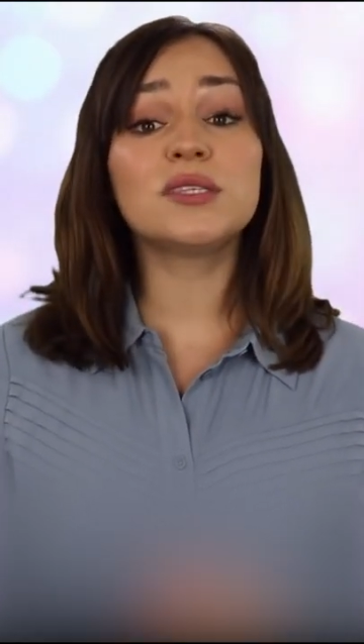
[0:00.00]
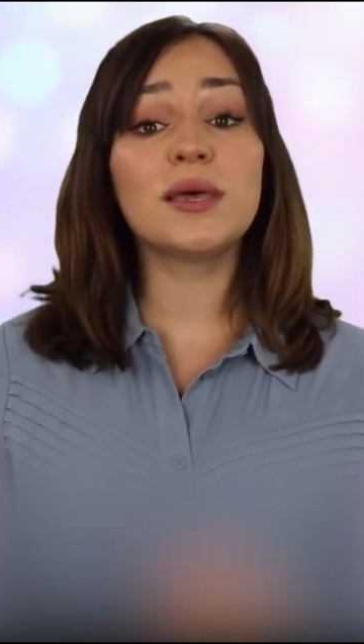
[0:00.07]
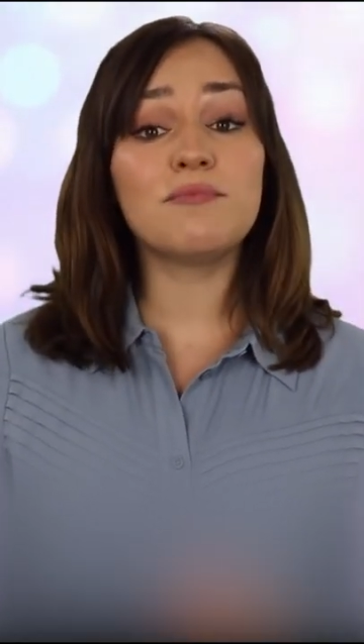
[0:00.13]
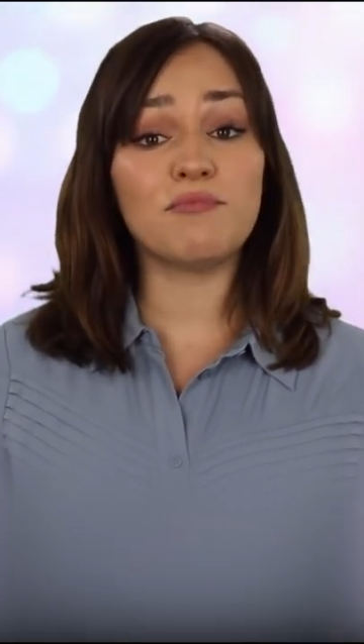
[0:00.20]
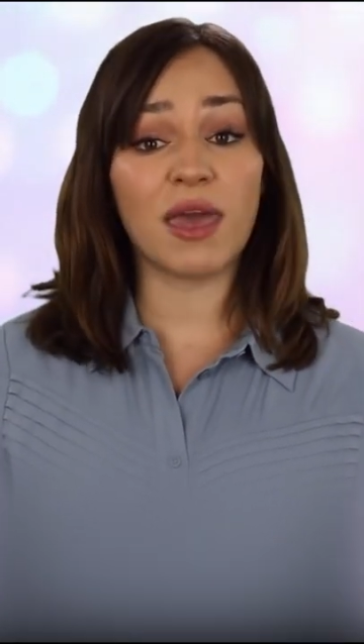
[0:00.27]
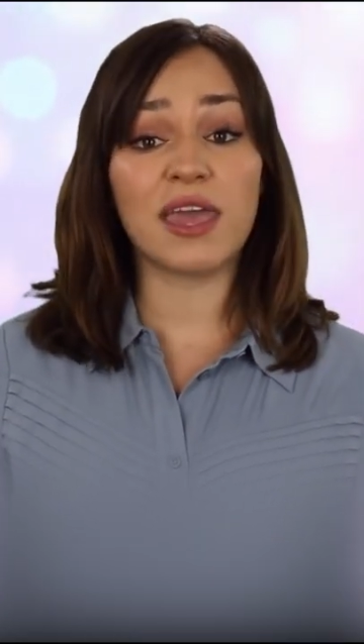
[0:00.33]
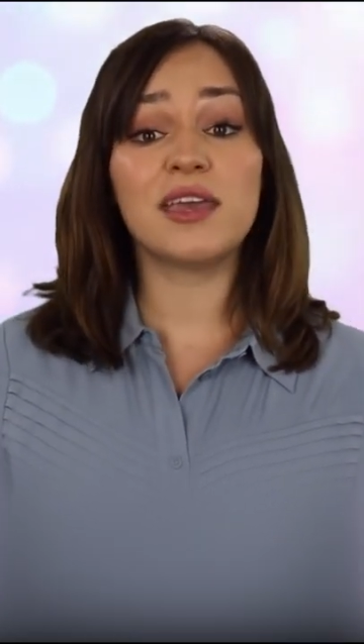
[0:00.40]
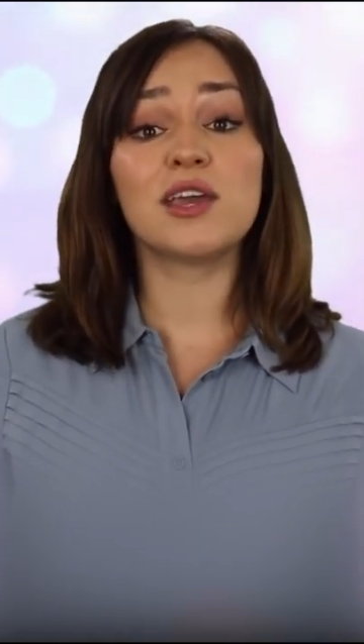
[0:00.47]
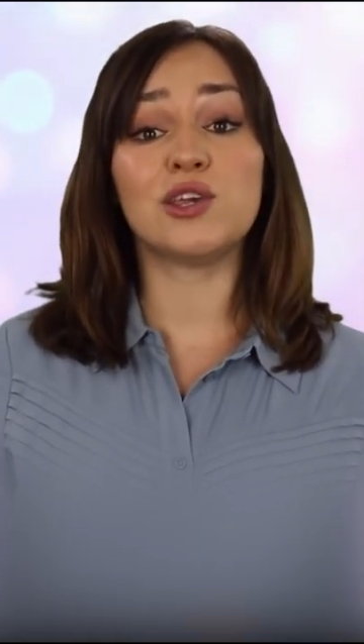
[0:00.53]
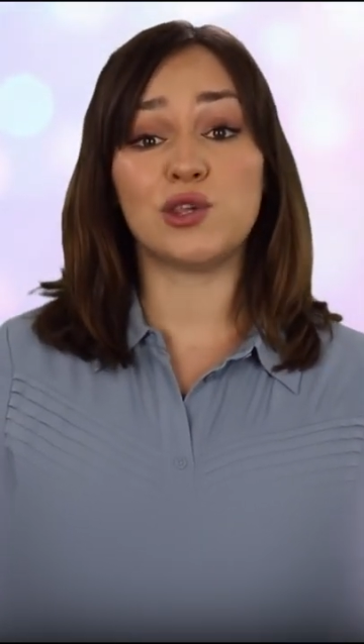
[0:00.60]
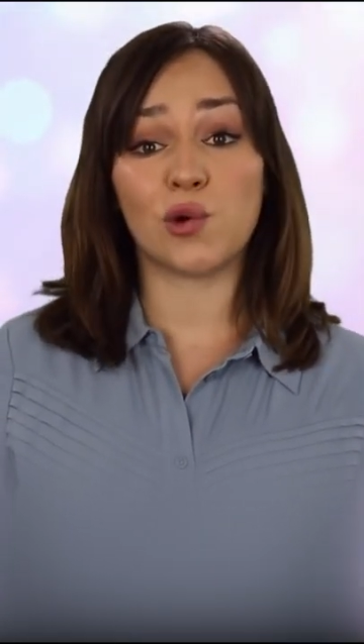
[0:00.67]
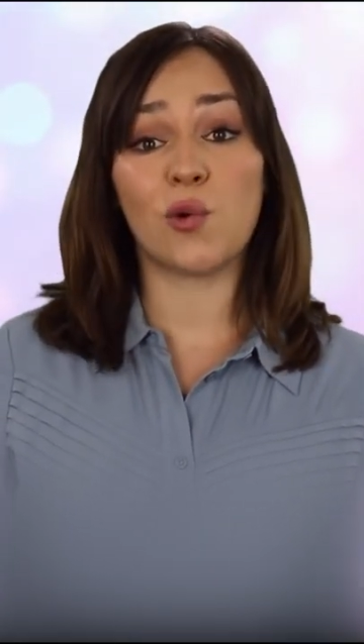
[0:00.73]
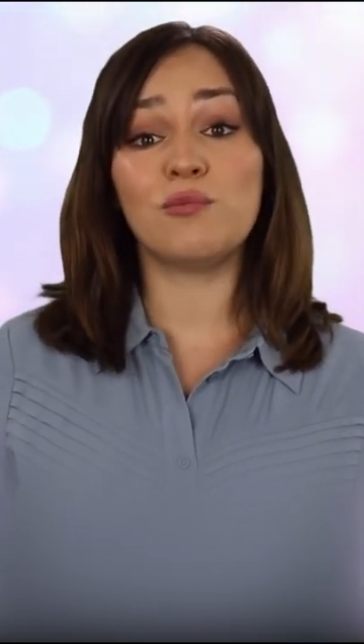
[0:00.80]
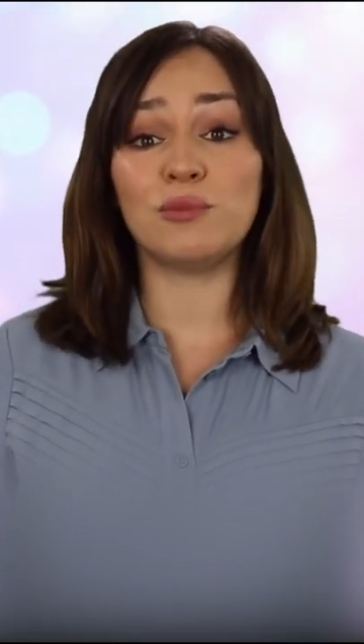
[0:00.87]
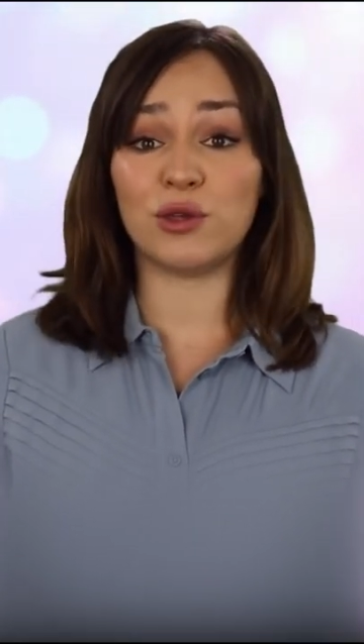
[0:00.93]
to make
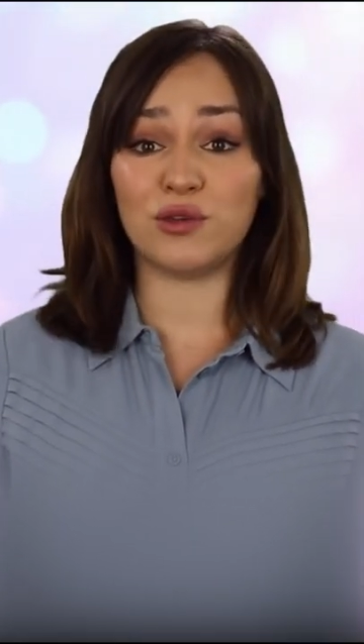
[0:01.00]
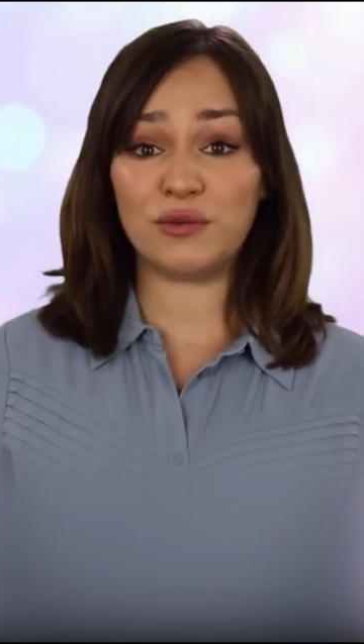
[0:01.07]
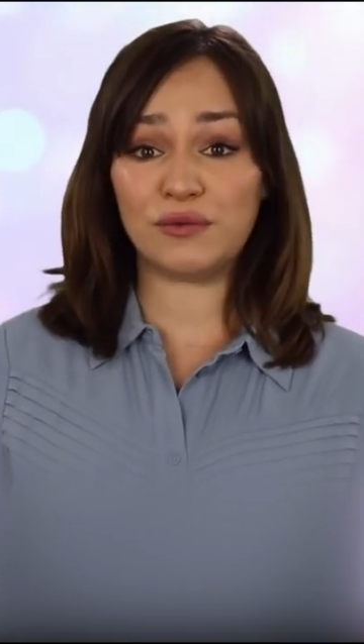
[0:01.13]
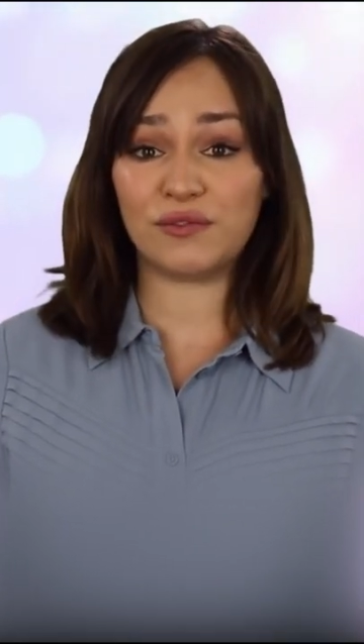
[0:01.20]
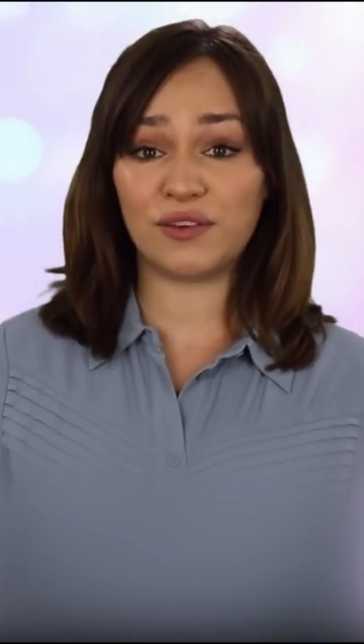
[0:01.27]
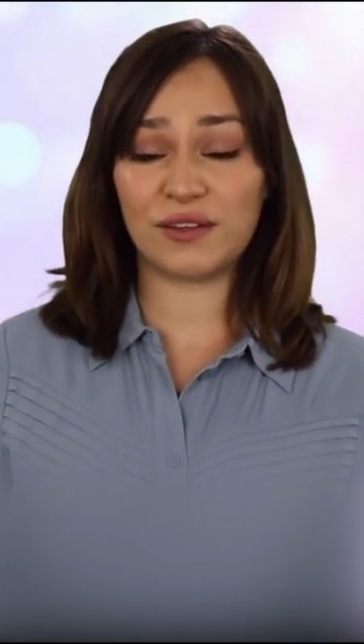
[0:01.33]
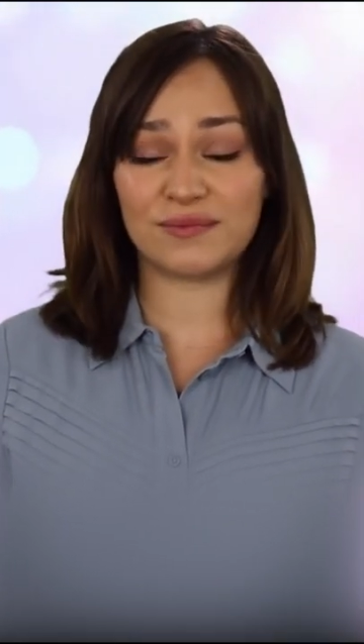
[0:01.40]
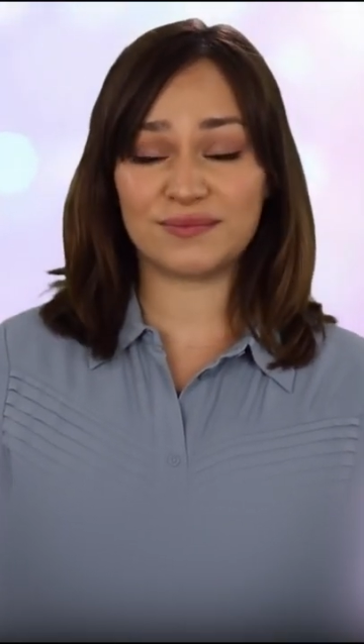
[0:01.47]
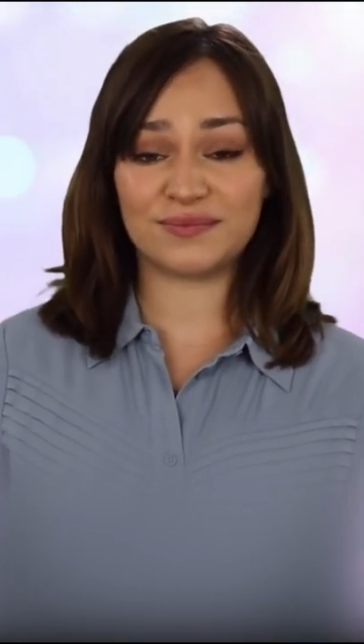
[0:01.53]
your move.